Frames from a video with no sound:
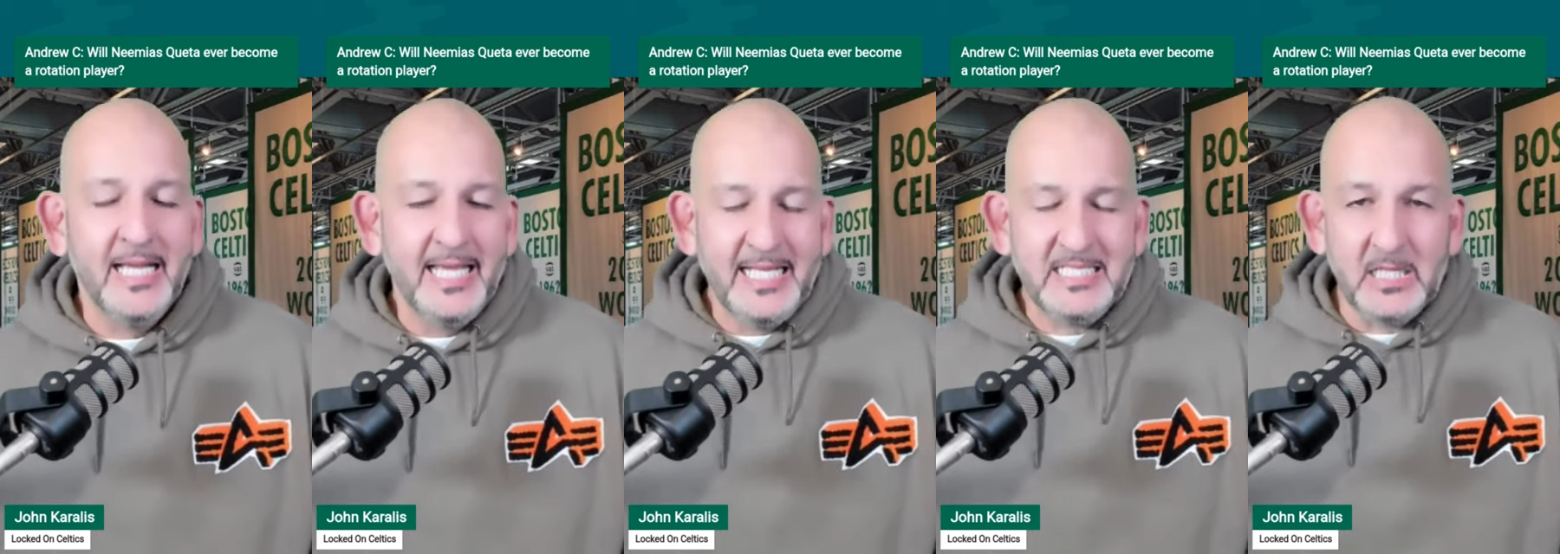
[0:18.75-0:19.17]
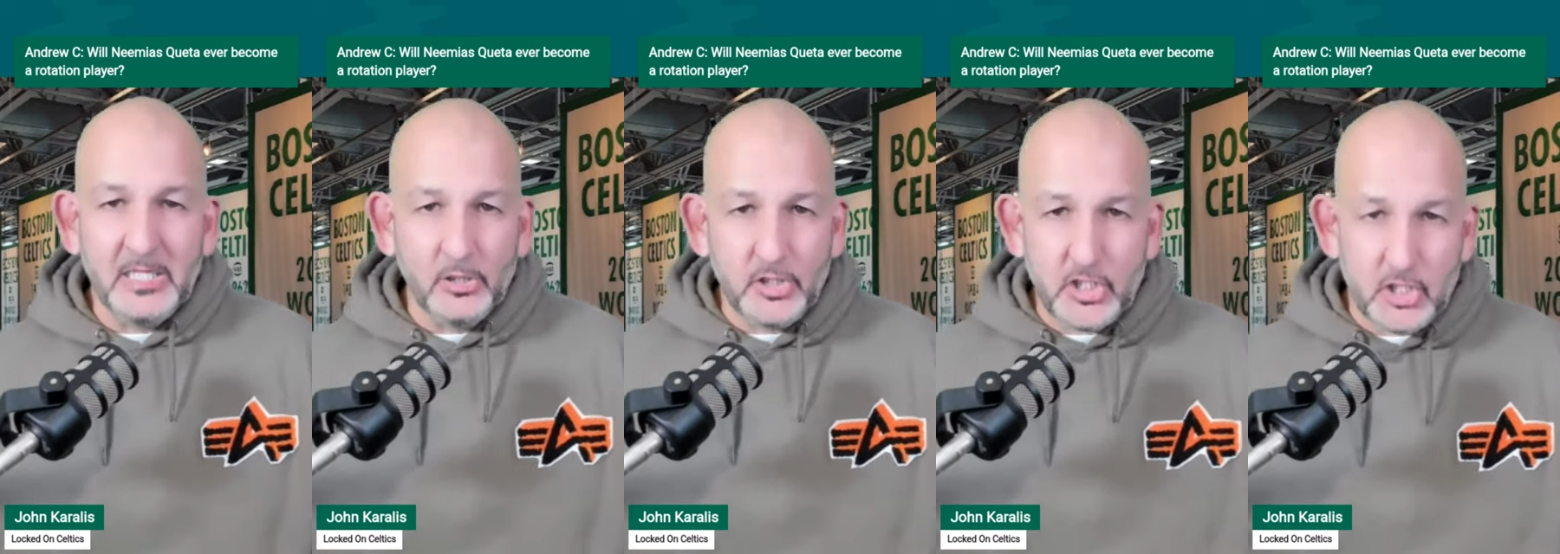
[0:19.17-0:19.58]
He's a
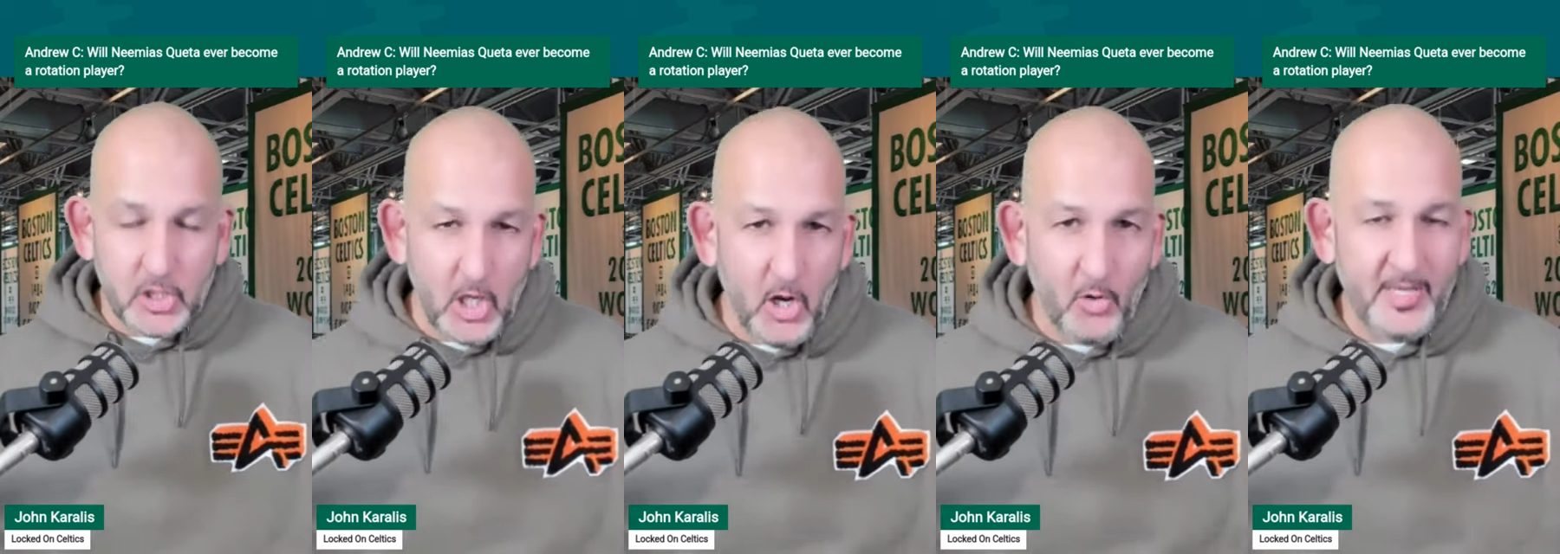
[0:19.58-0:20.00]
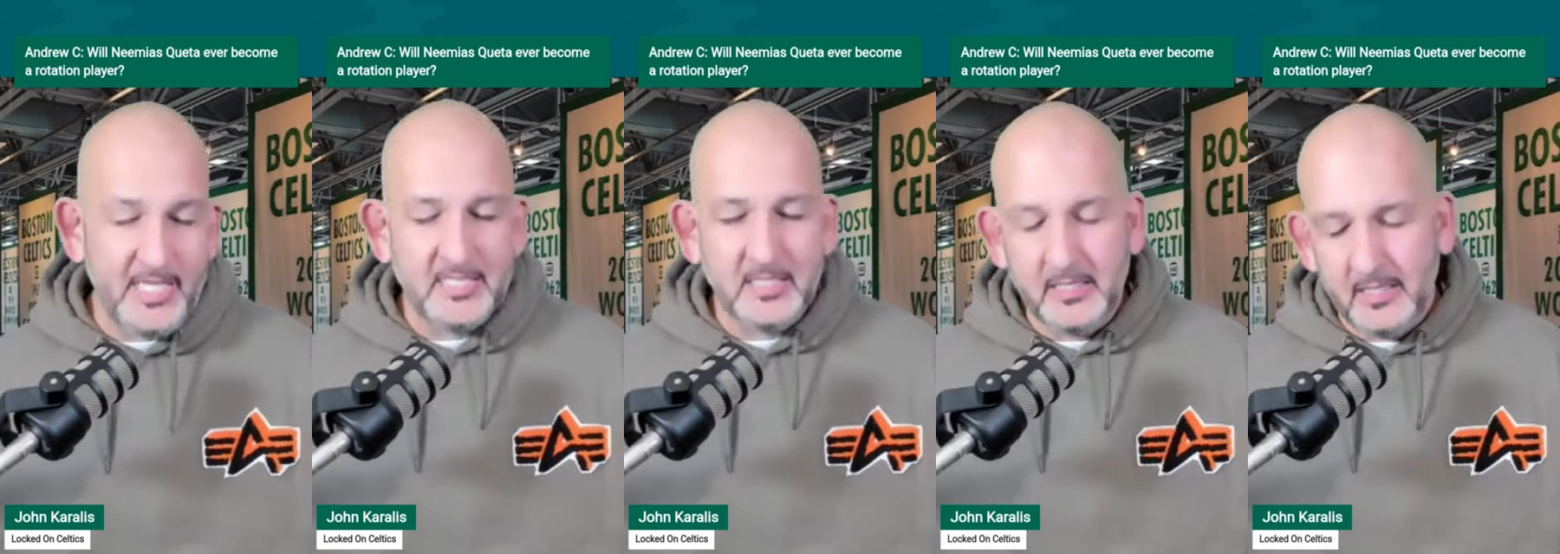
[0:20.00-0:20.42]
little slow,
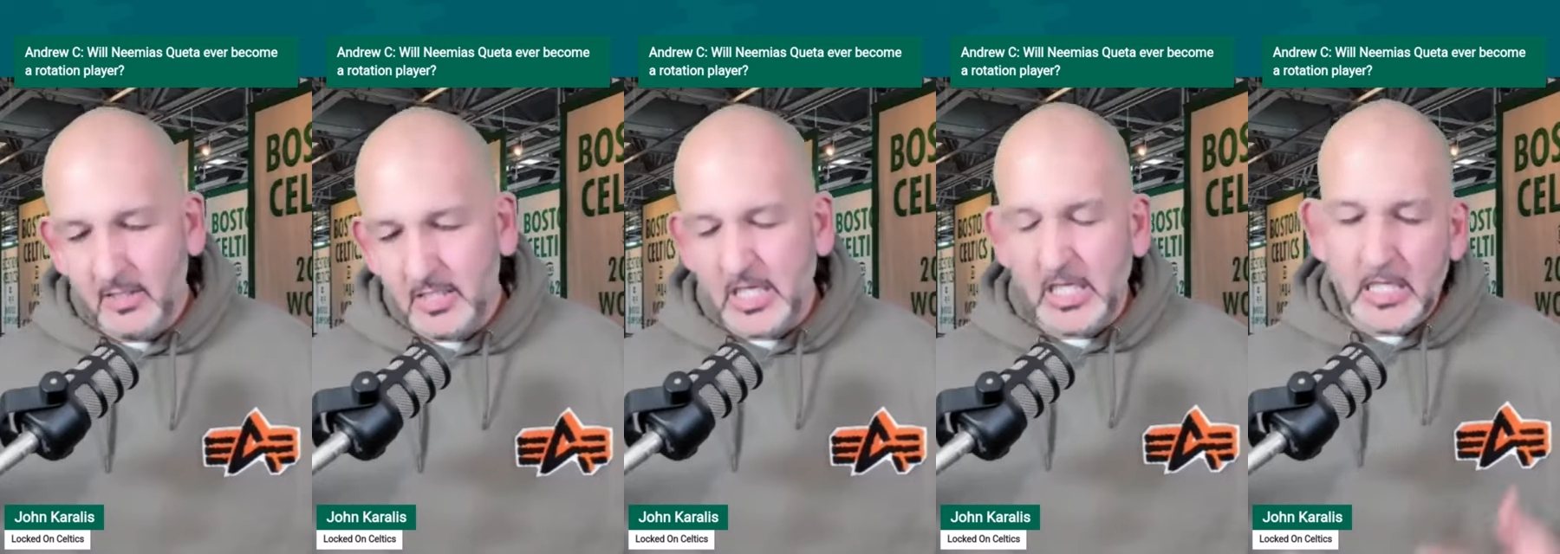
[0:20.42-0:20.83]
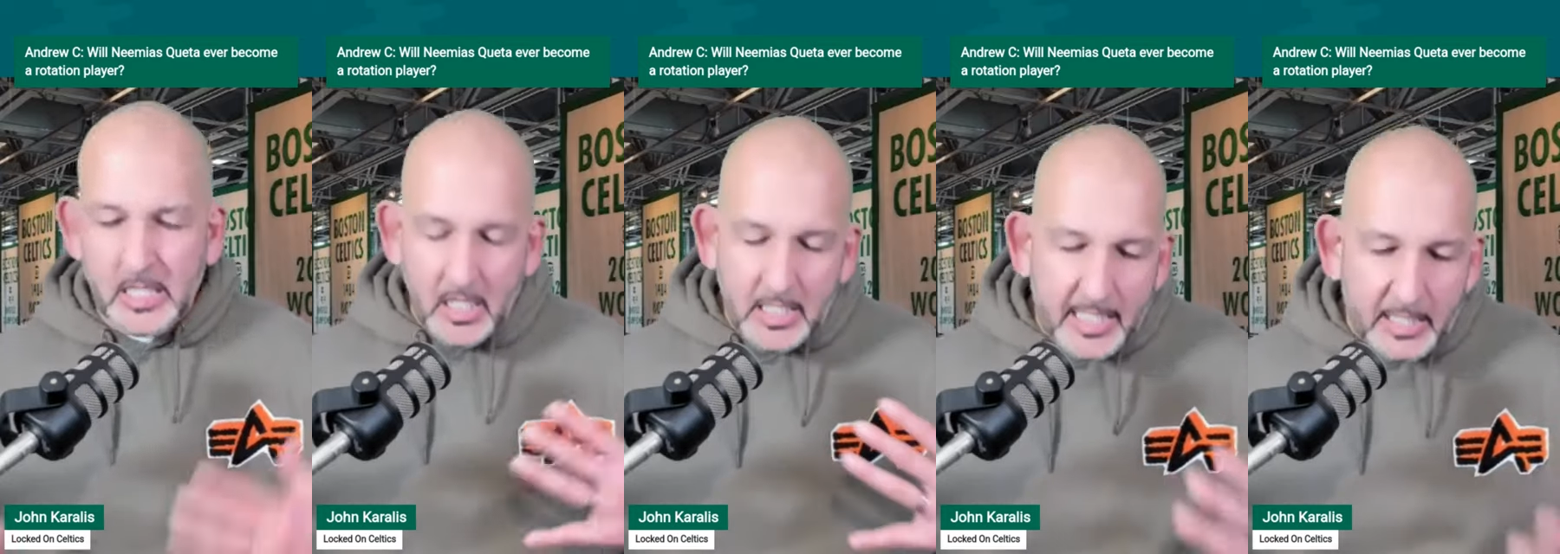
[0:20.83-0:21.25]
he's a little
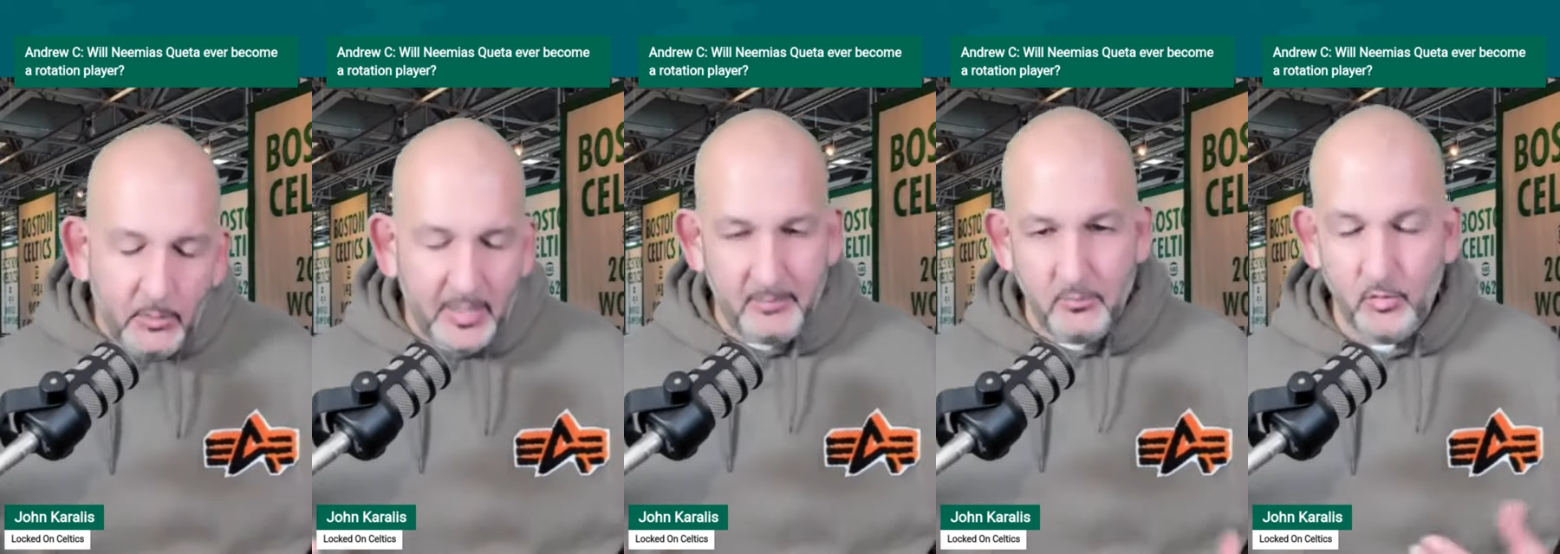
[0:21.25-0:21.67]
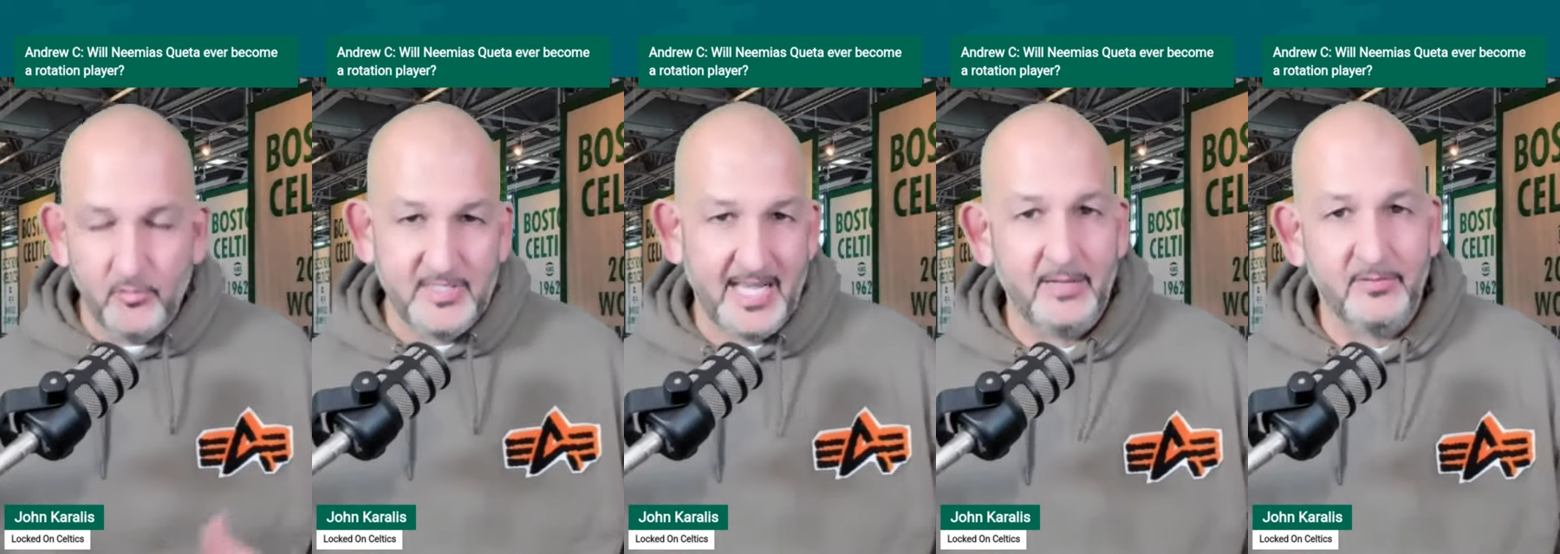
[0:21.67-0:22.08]
clunky when he
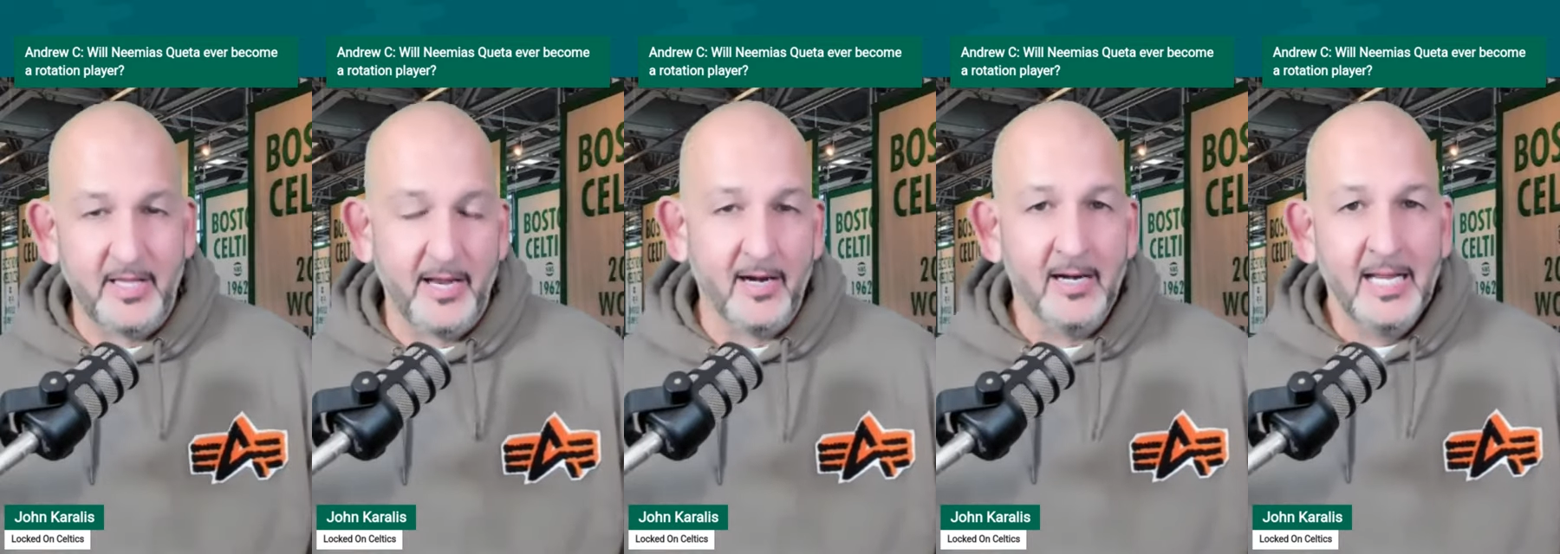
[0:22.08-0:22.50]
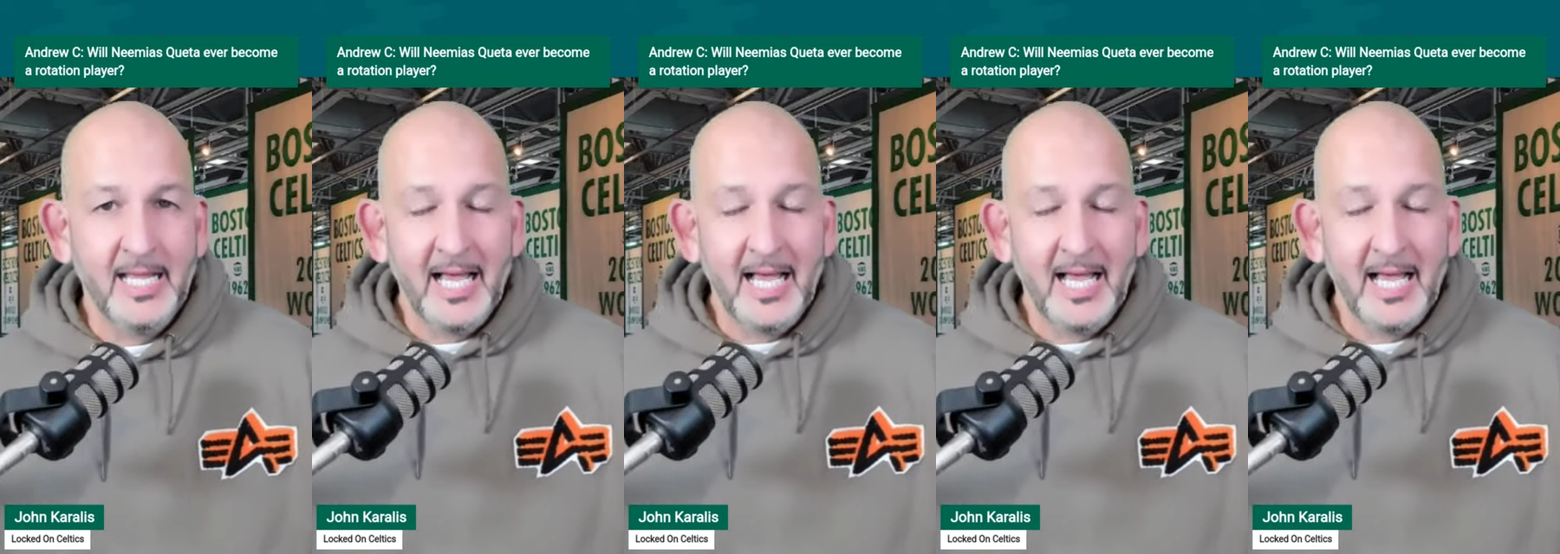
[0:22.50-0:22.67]
moves out there.